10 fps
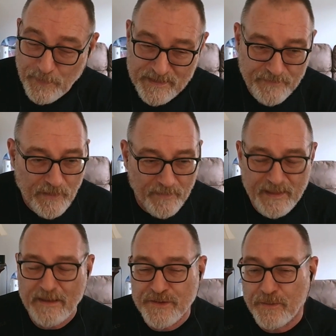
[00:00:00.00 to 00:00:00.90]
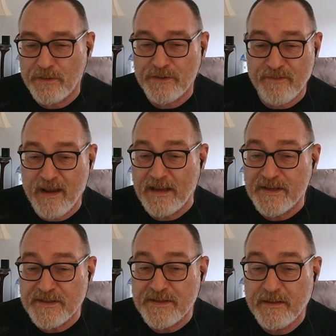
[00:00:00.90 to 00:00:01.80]
So when you've got that sort of
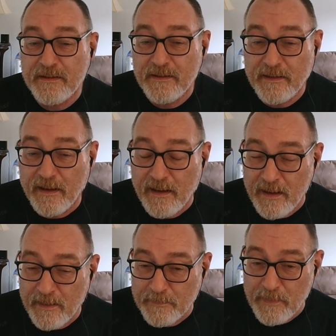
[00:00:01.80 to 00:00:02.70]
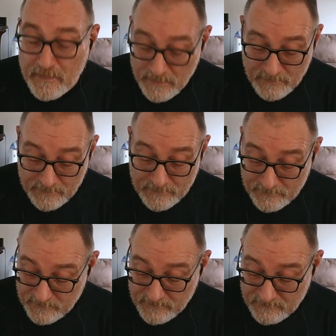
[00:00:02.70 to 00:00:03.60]
stress,
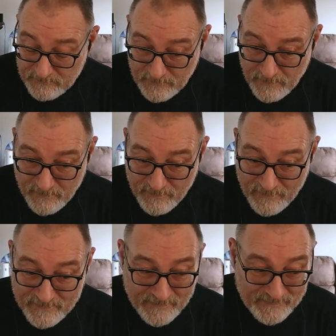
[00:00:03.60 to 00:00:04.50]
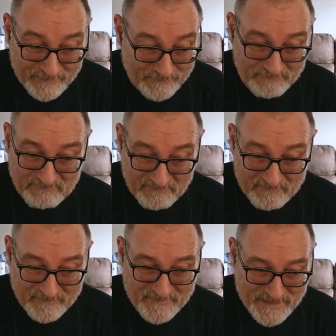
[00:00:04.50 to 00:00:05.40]
I think,
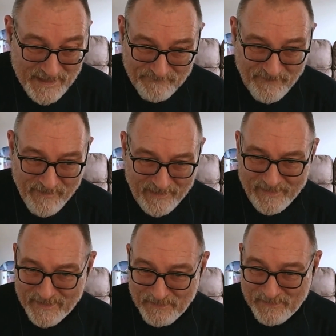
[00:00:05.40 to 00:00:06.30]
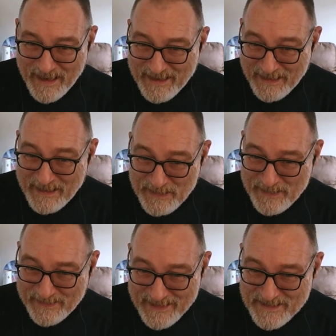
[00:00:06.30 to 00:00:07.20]
damn right,
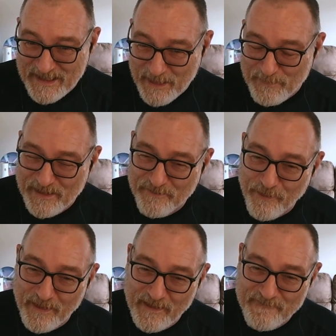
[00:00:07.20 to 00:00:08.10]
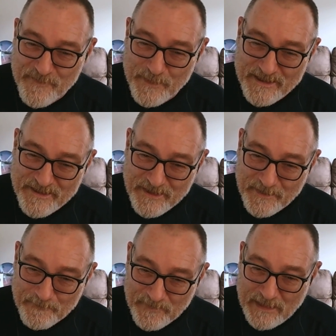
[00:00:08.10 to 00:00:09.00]
you need to give me the right
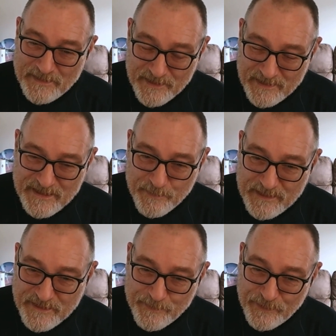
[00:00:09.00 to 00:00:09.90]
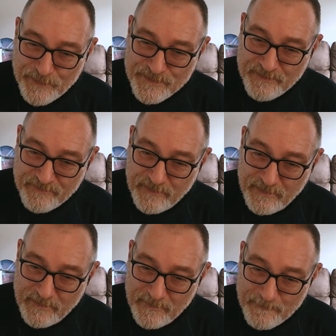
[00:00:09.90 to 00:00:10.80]
information and you need to be supportive.